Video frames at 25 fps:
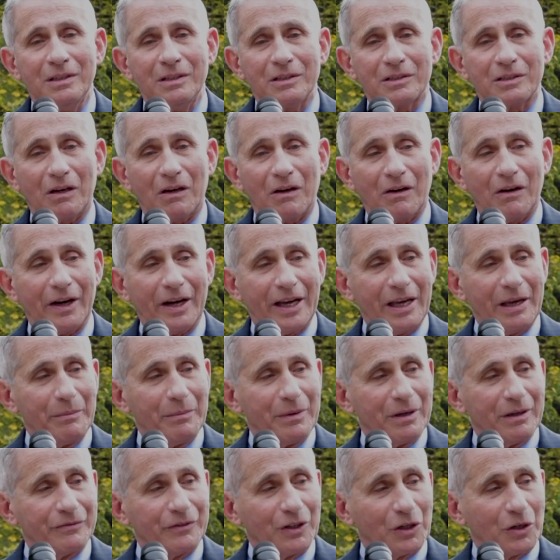
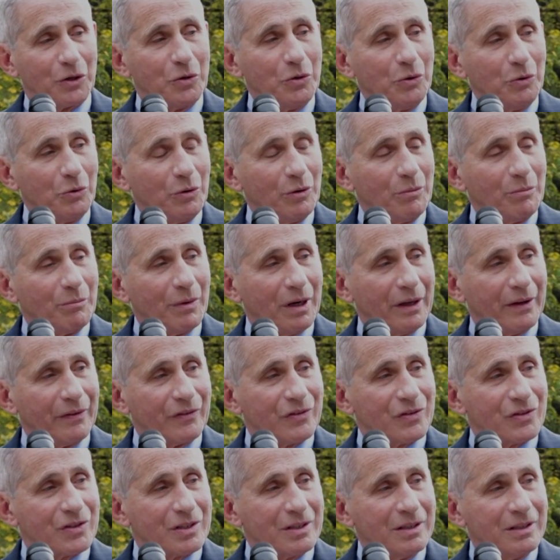time of the cooler
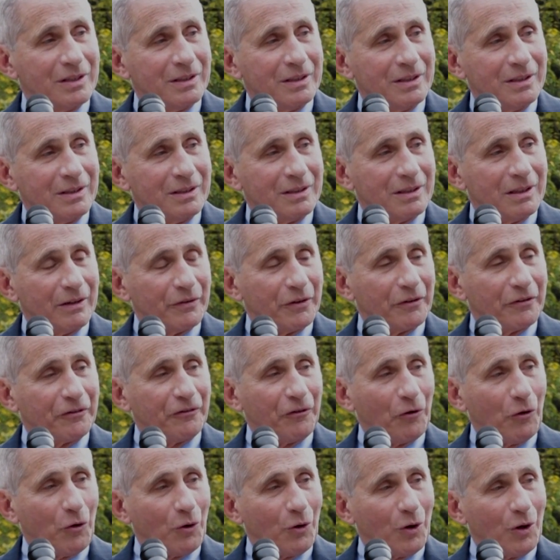months of the
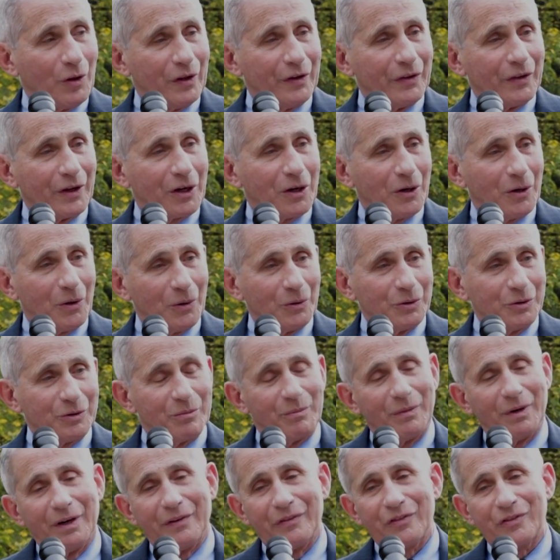fall and the colder
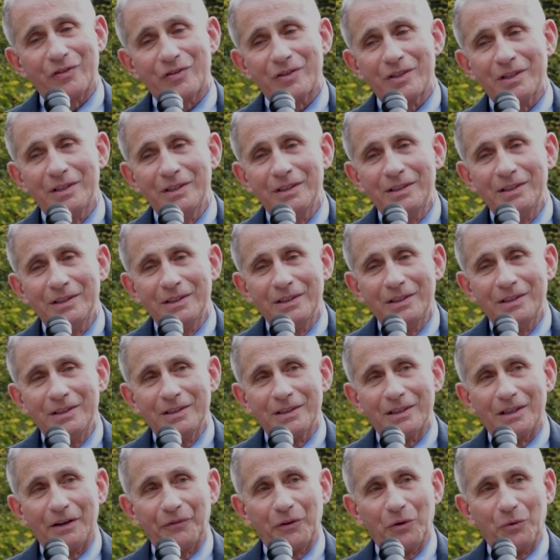months
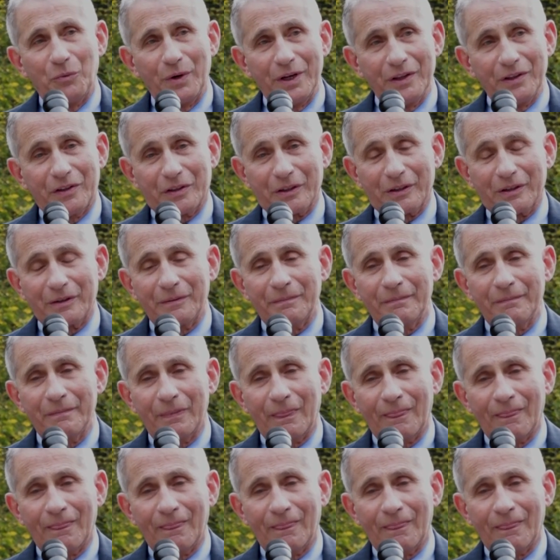of the winter,